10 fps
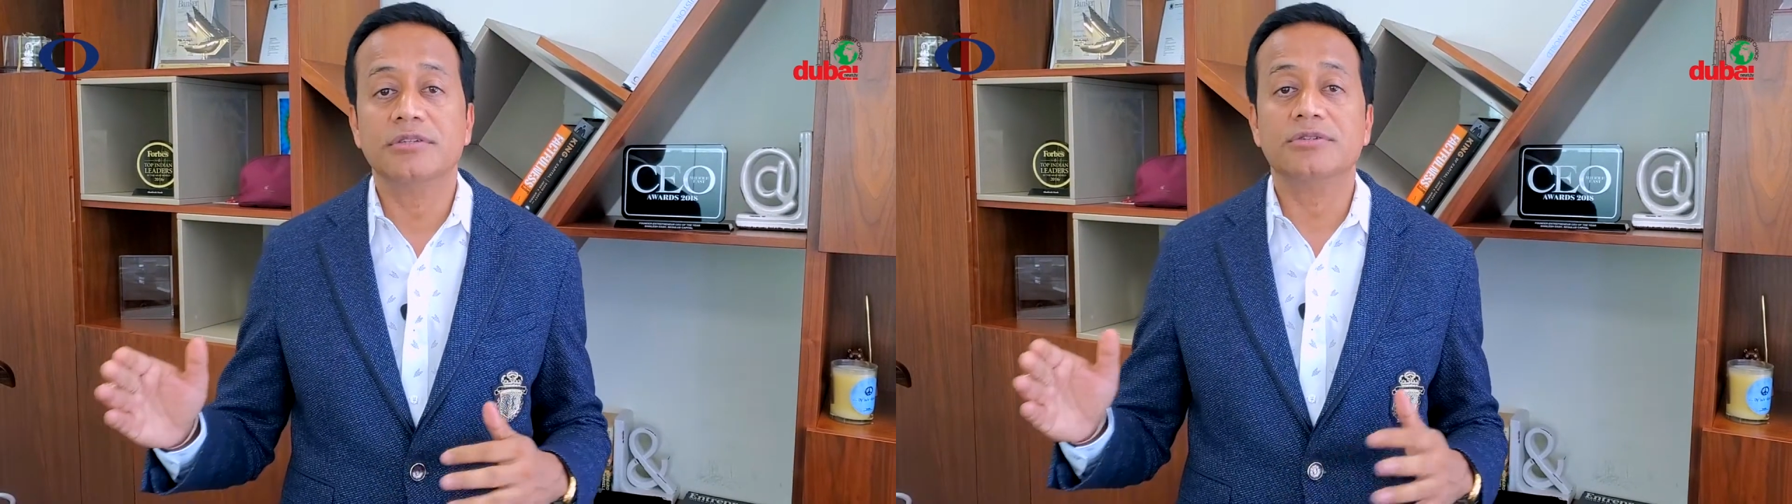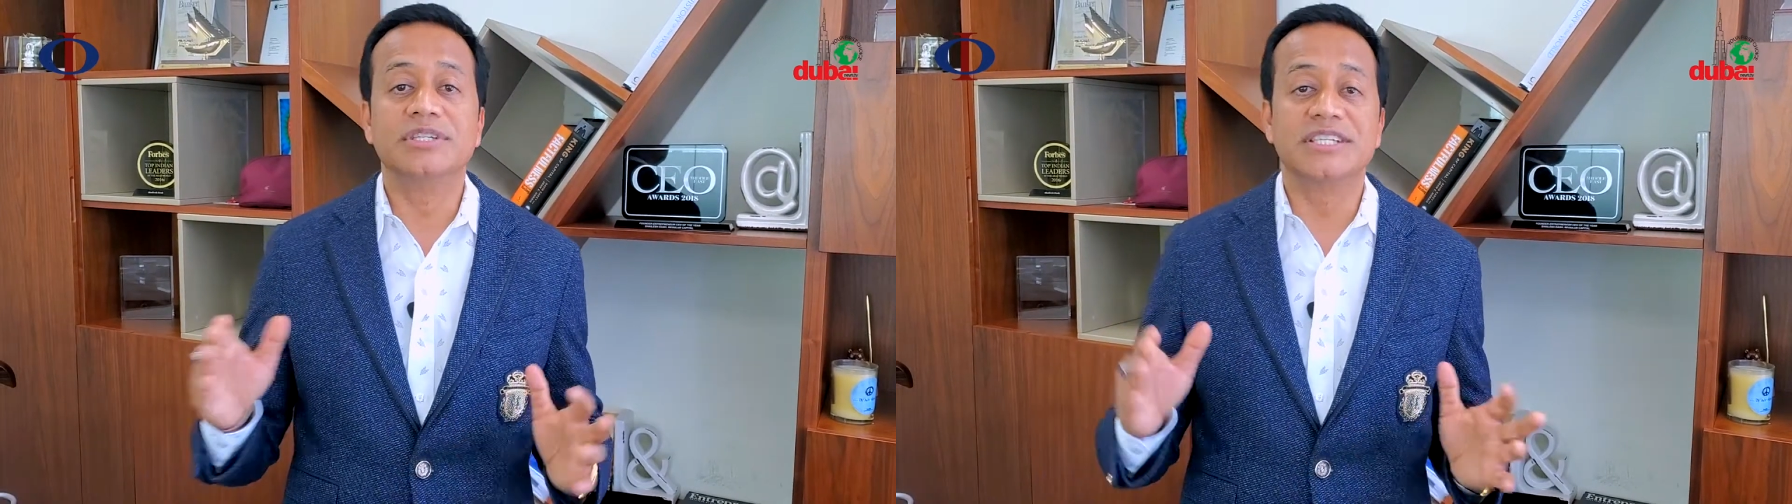
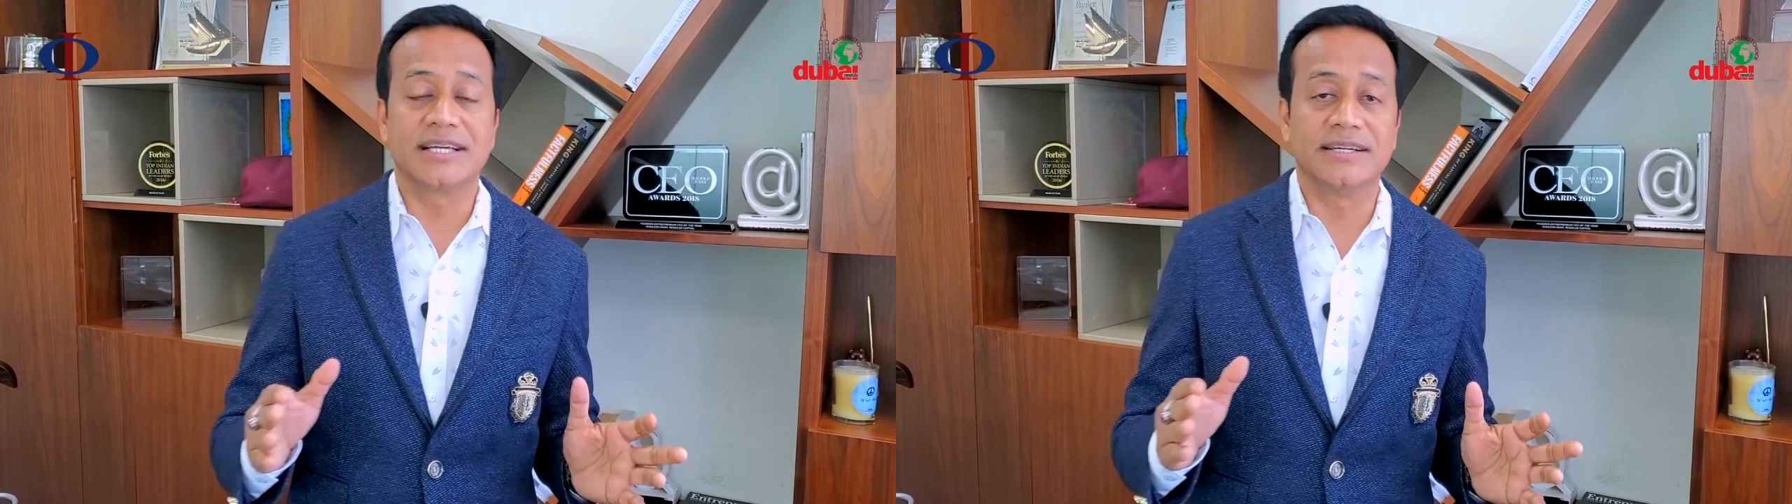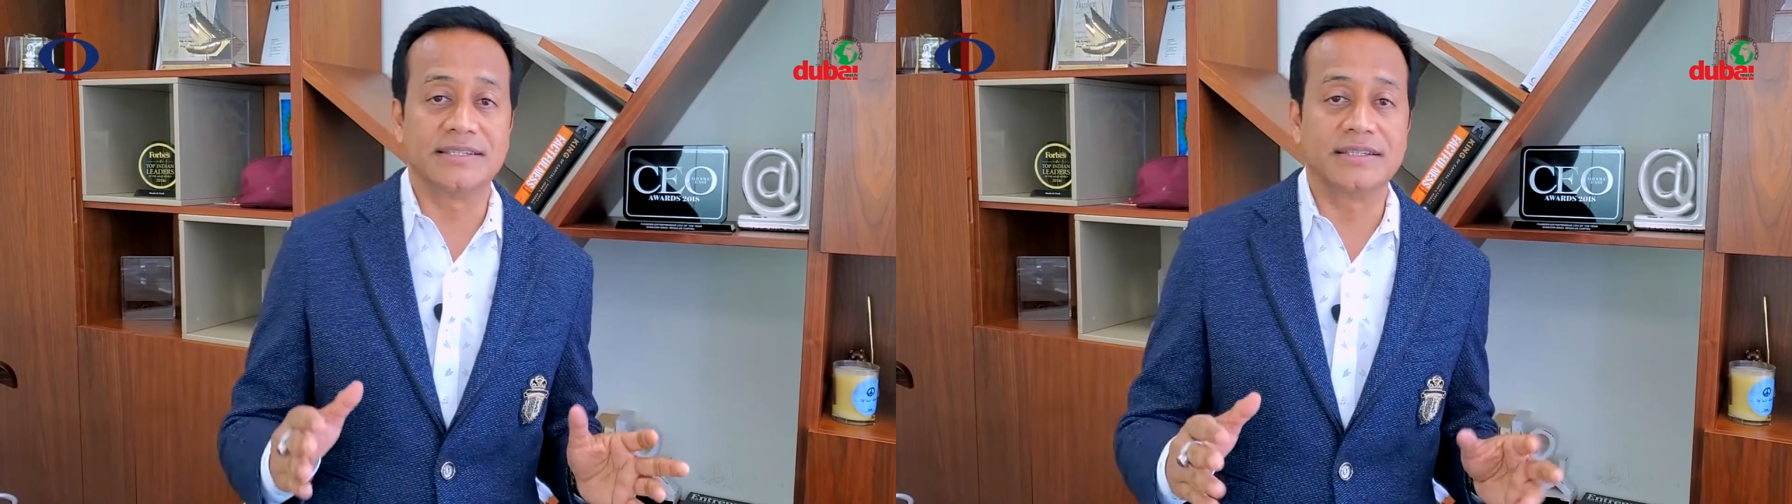to
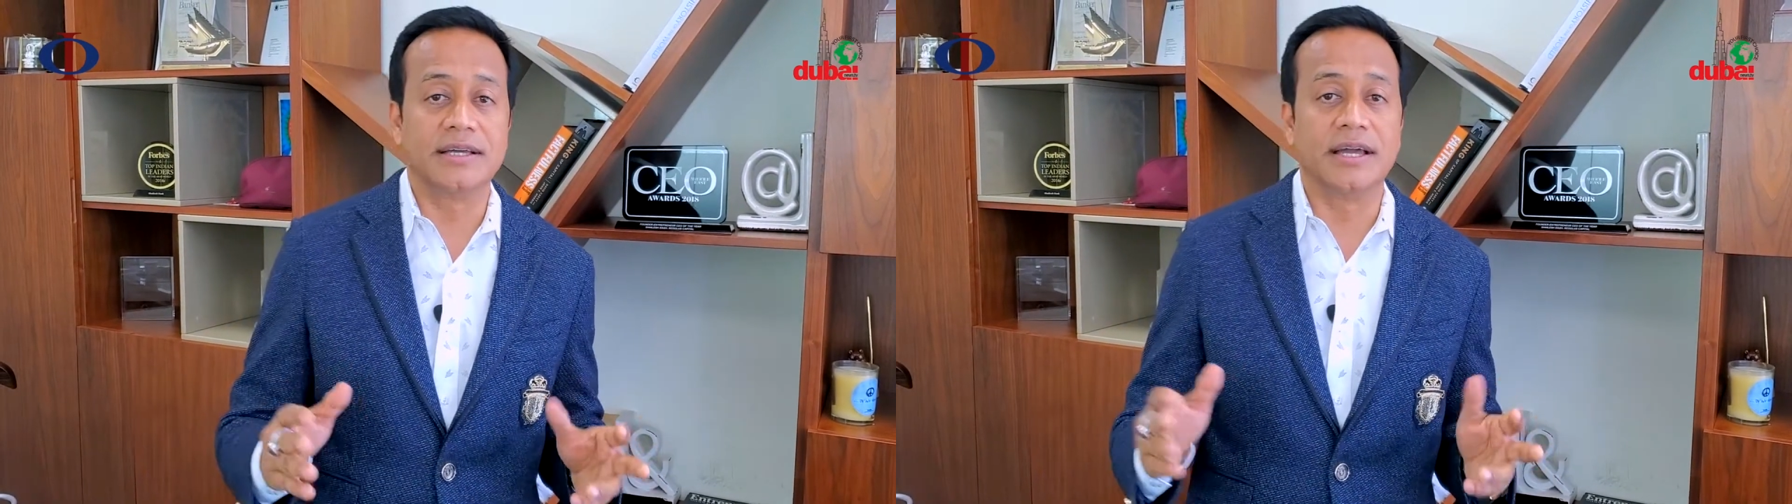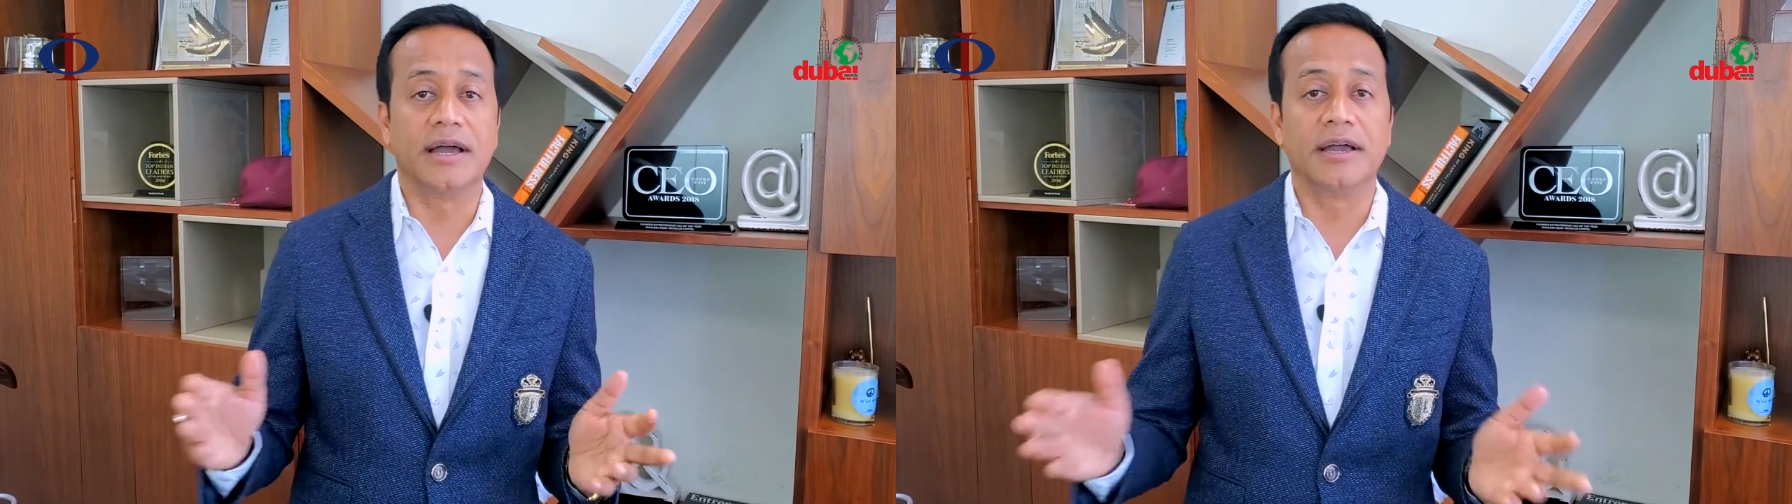discuss
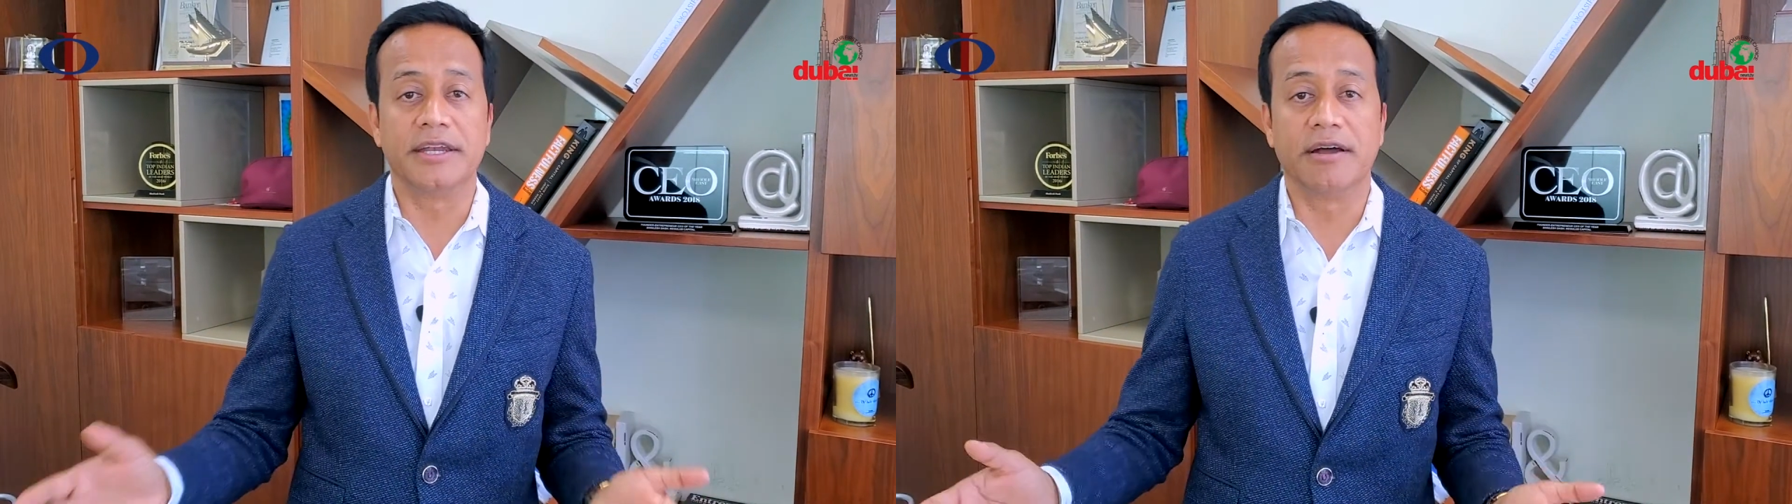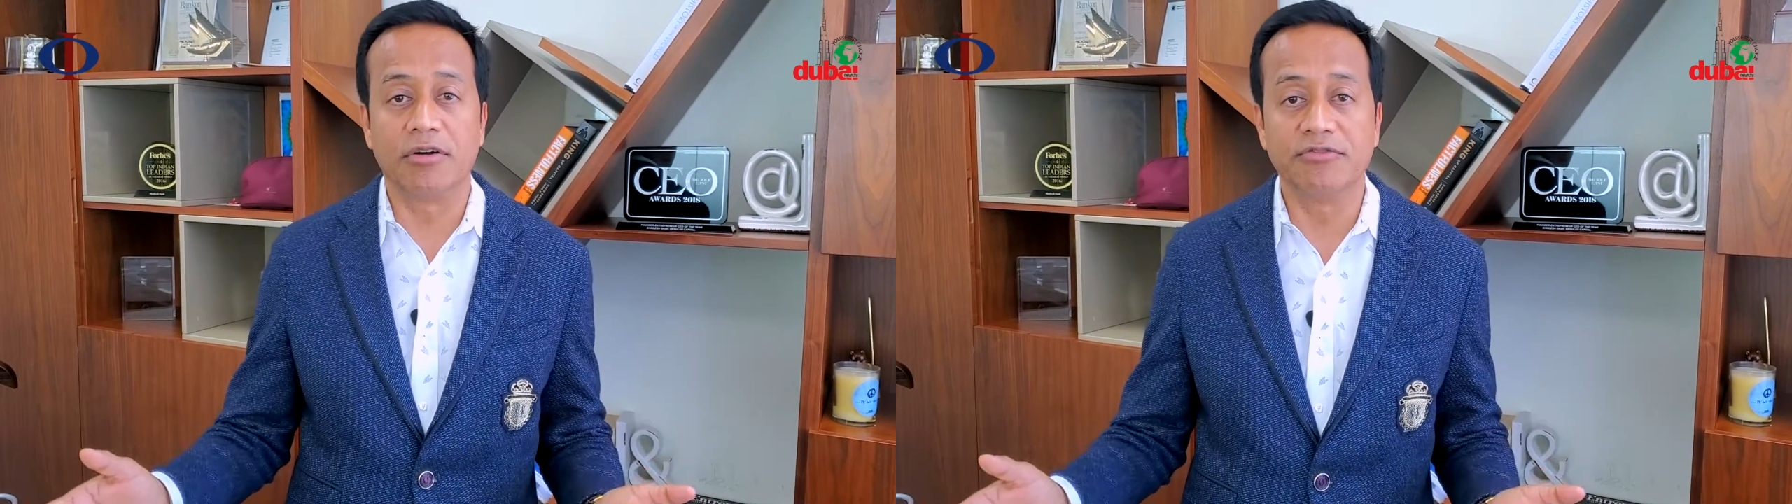
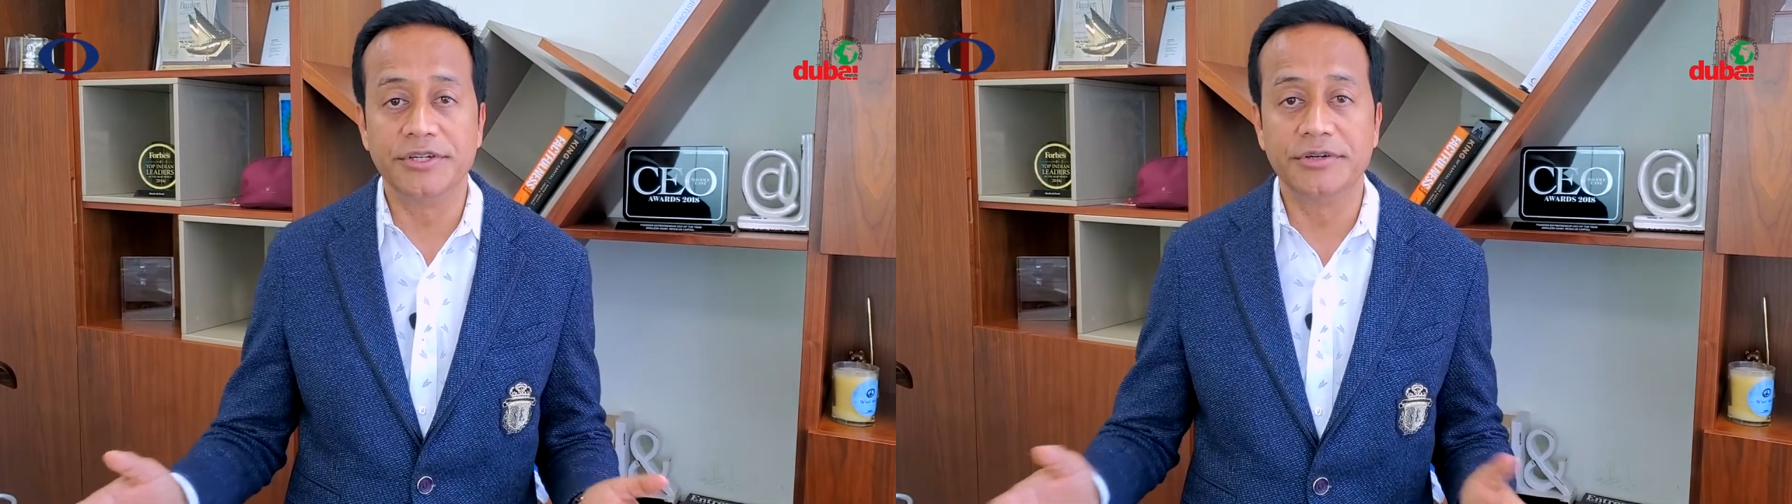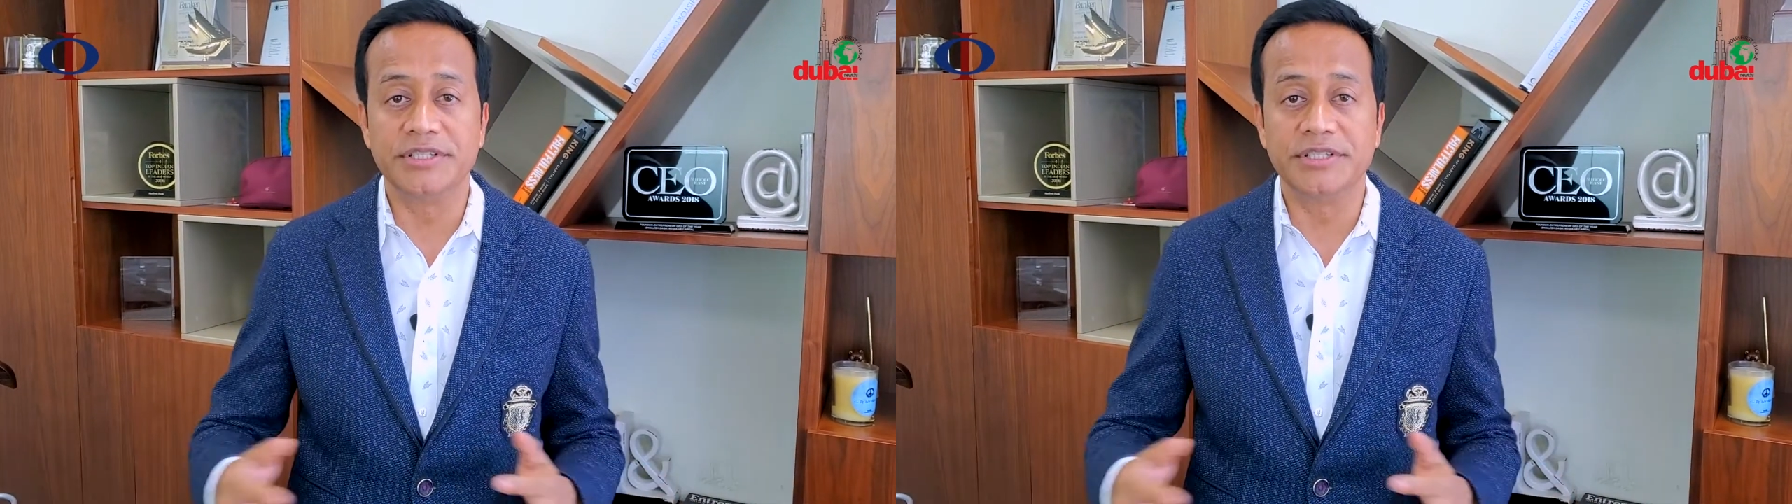in our videos